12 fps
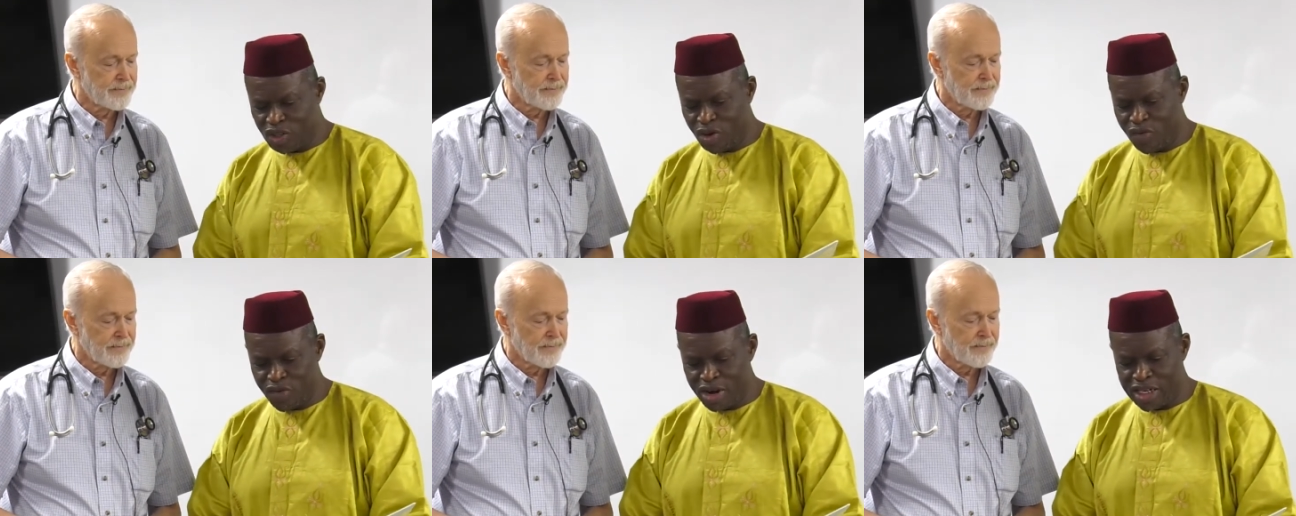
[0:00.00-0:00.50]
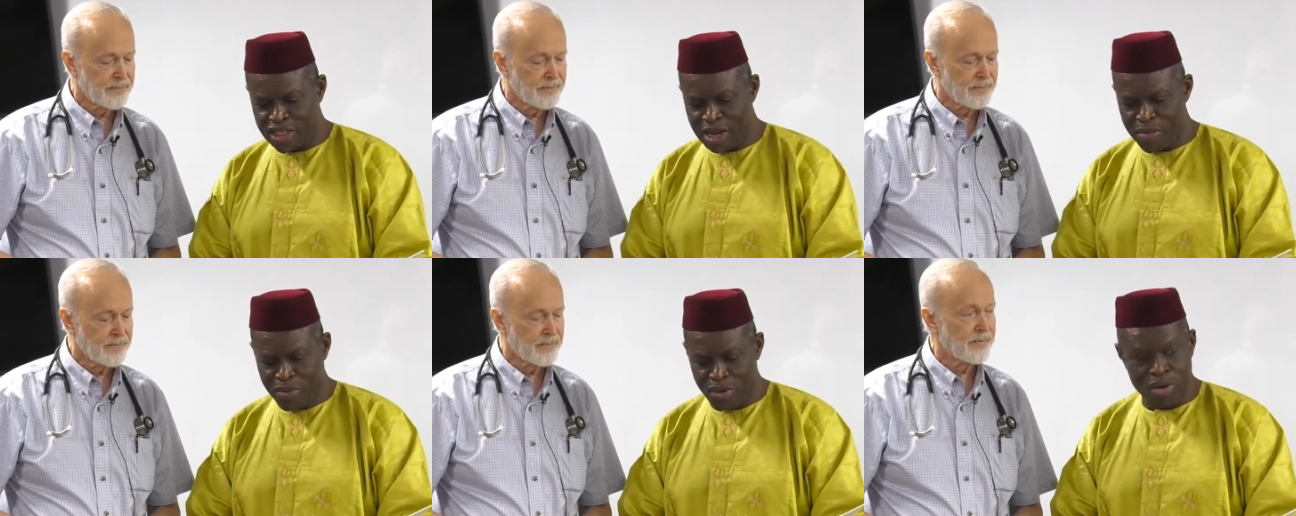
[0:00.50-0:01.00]
Speaker 1: So for
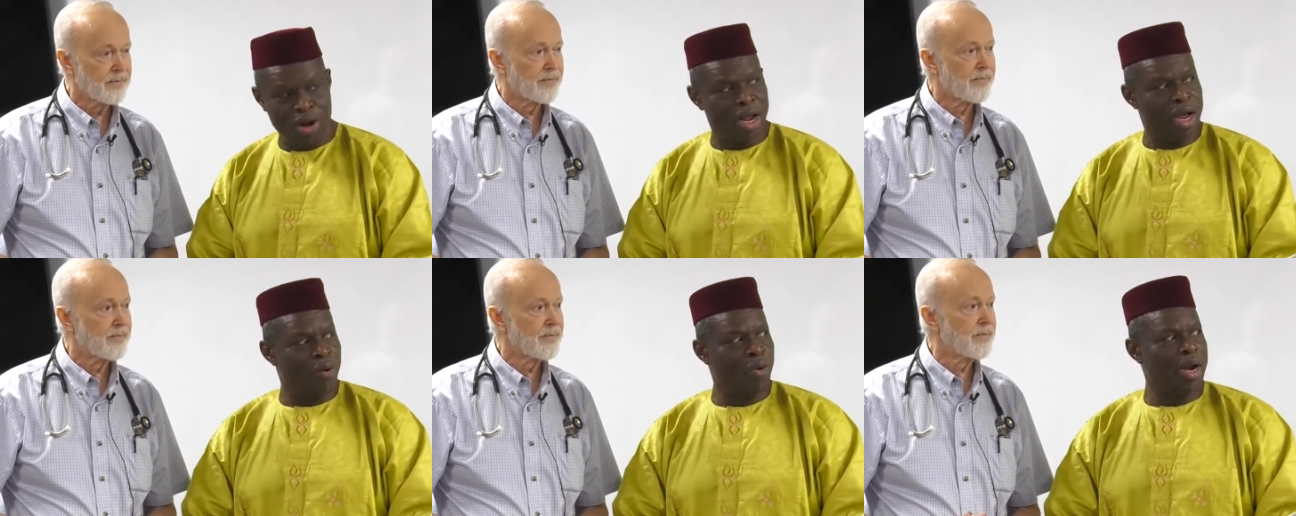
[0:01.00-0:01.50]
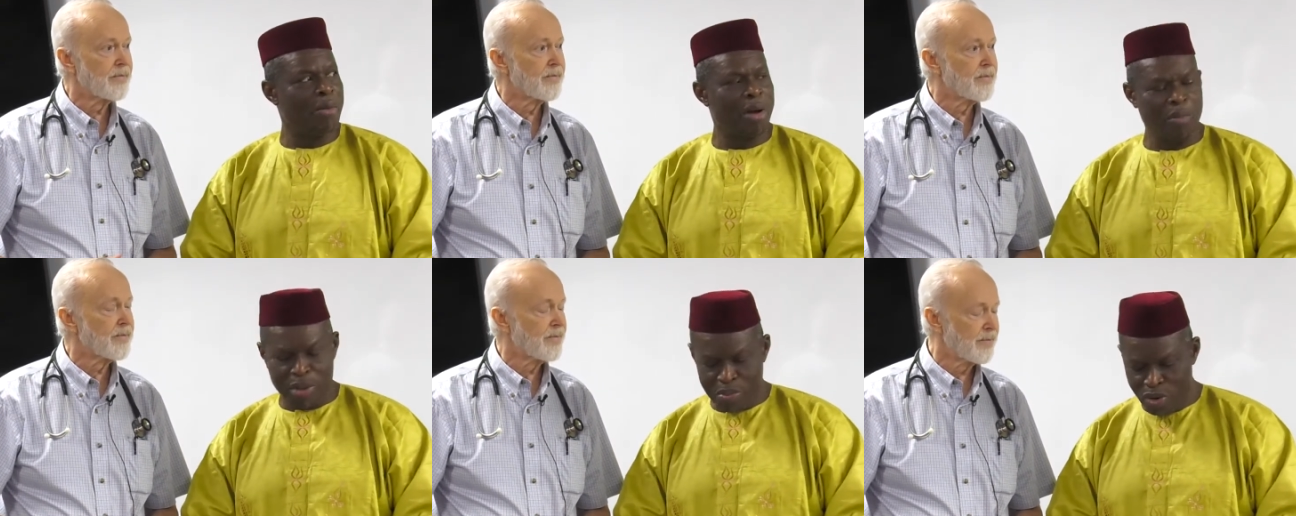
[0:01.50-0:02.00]
example, what
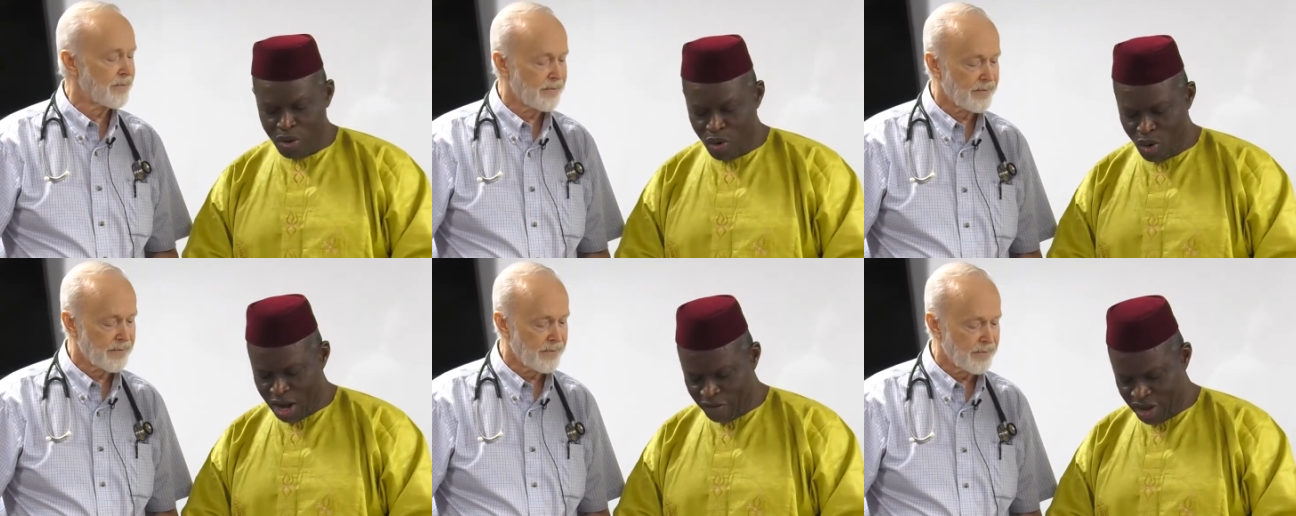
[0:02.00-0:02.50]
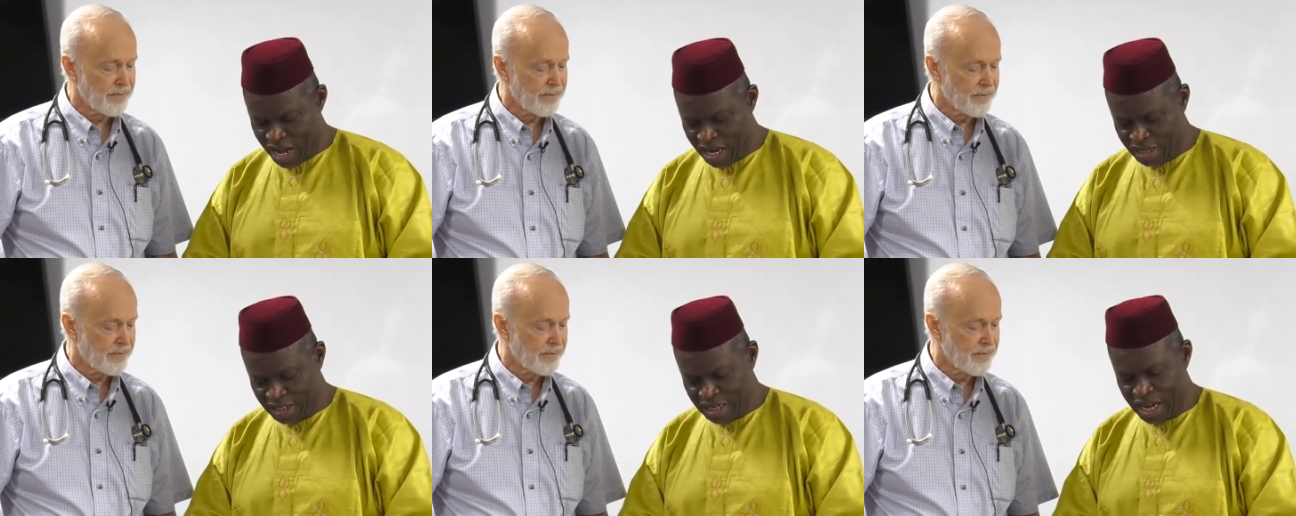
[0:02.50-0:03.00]
about people who have
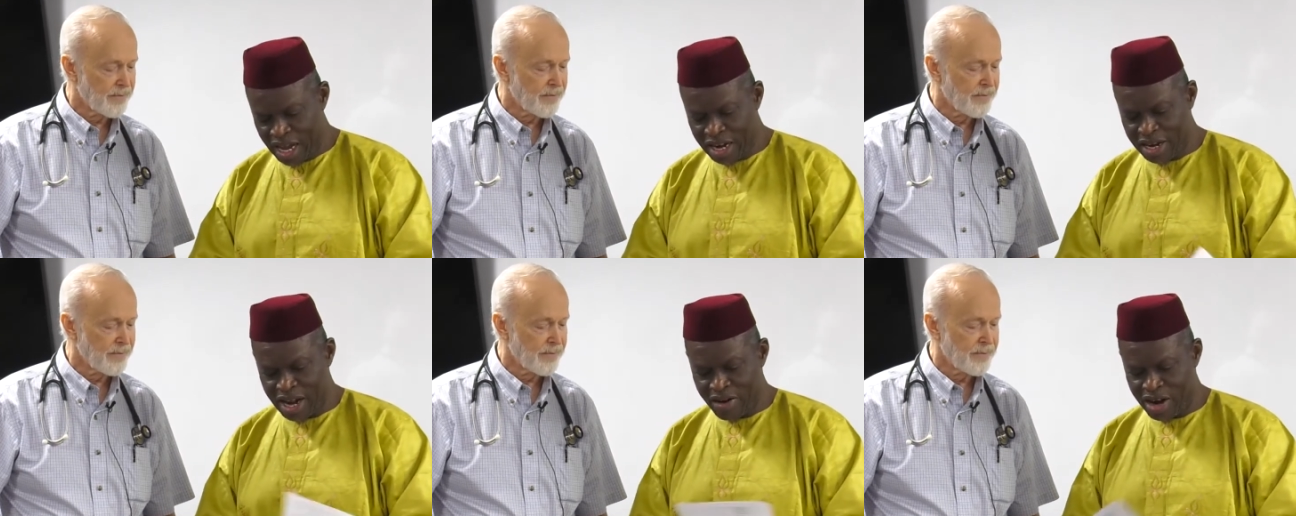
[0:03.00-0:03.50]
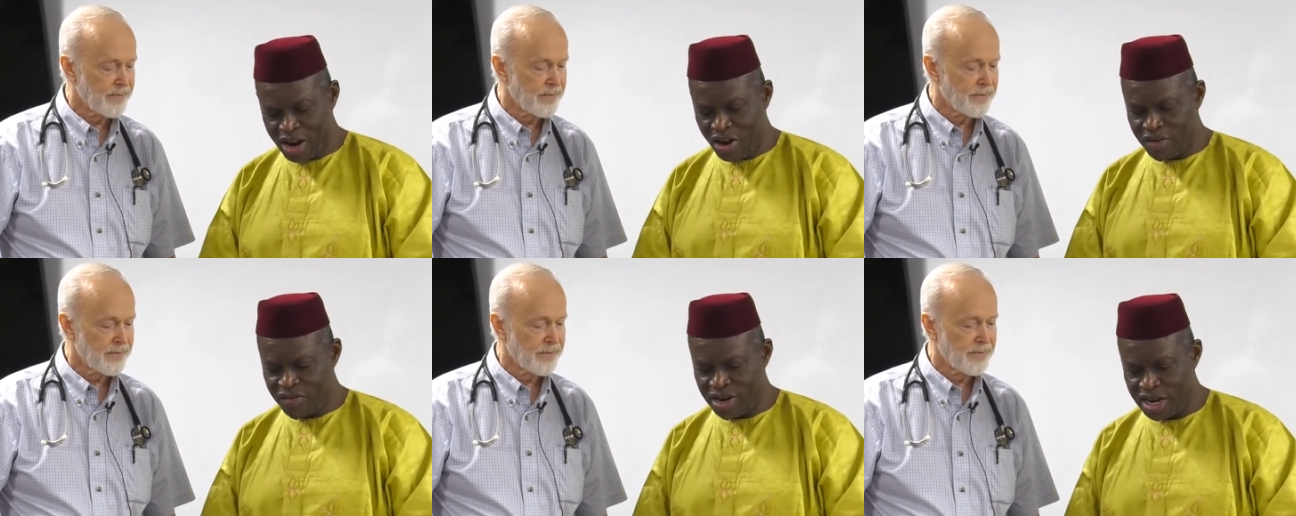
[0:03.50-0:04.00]
cancer and they are
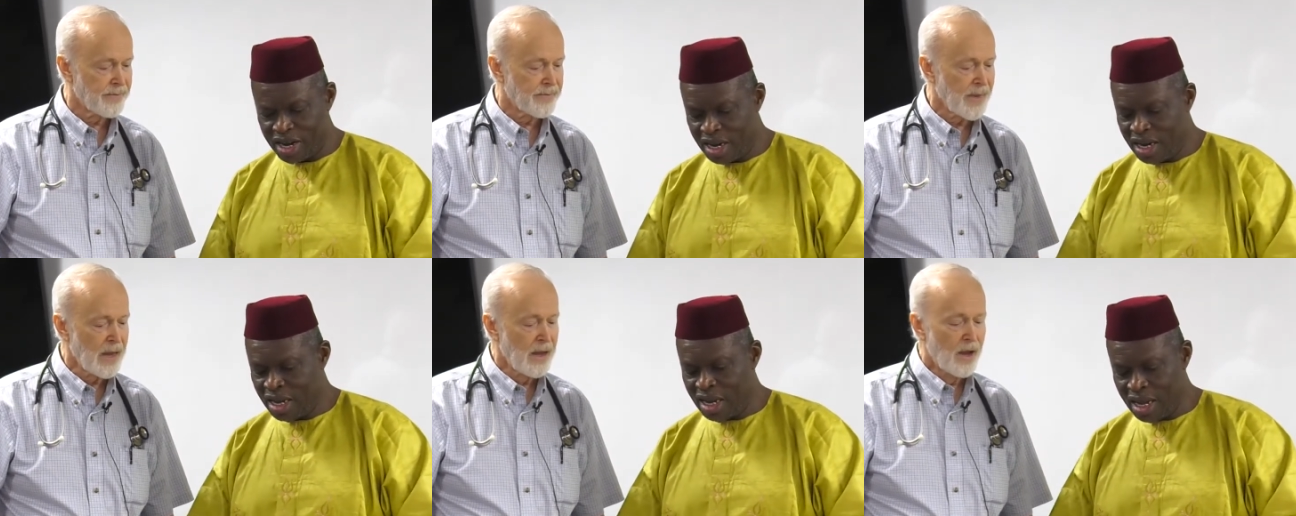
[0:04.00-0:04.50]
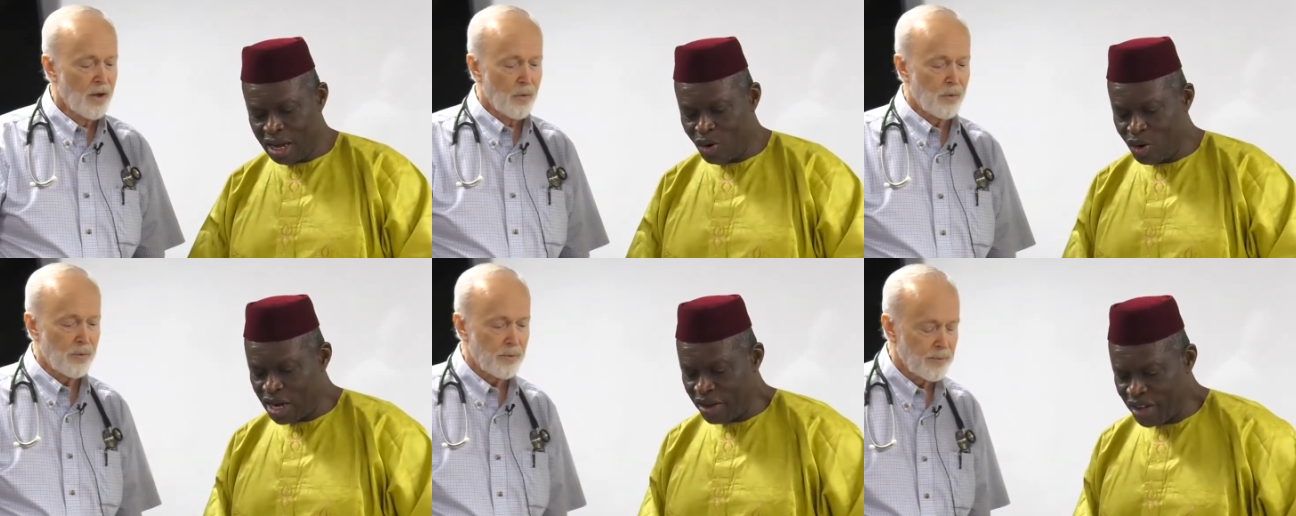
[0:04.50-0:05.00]
recovering?
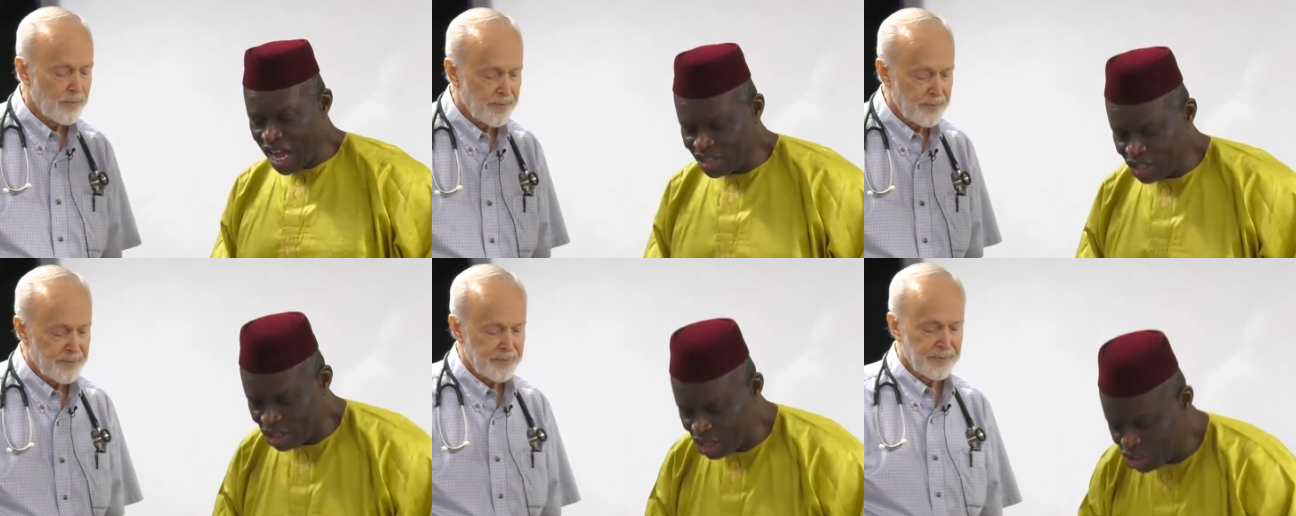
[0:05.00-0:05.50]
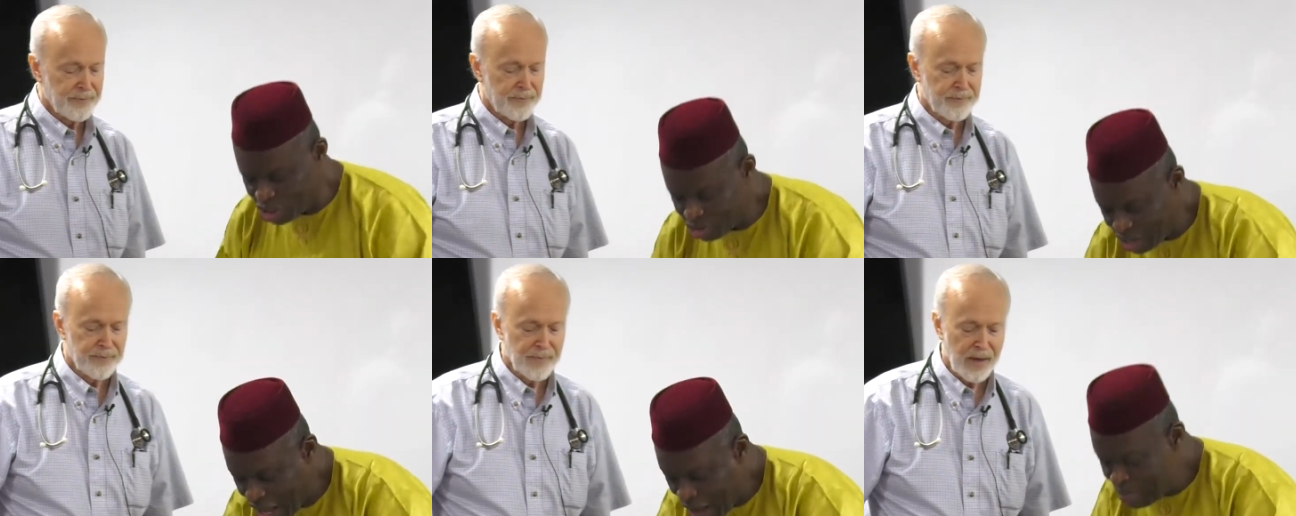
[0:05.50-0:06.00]
or they've had
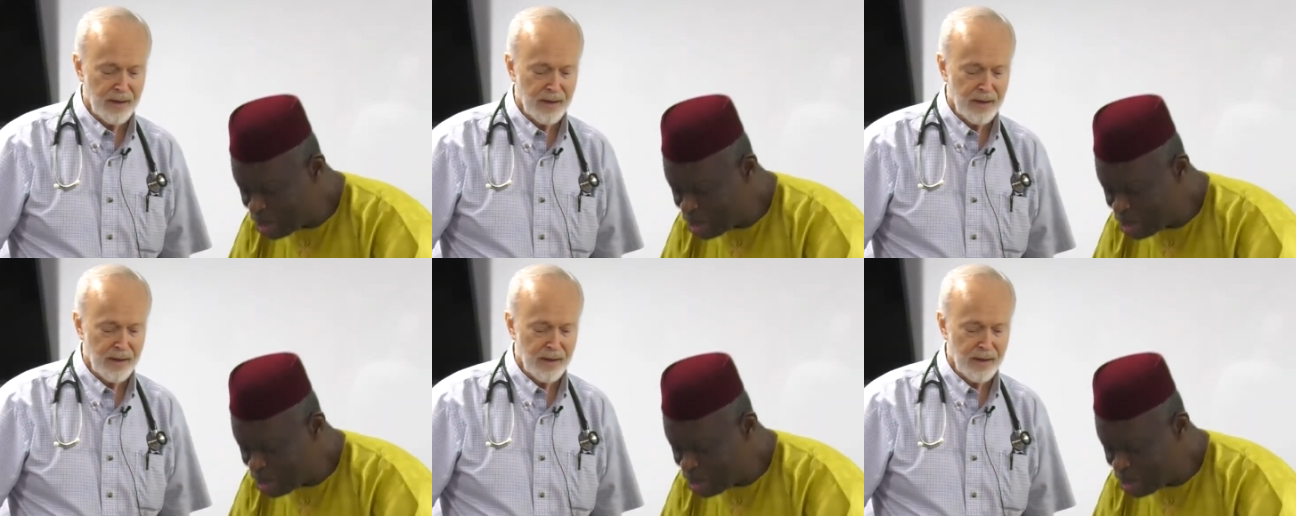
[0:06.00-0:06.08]
surgery. I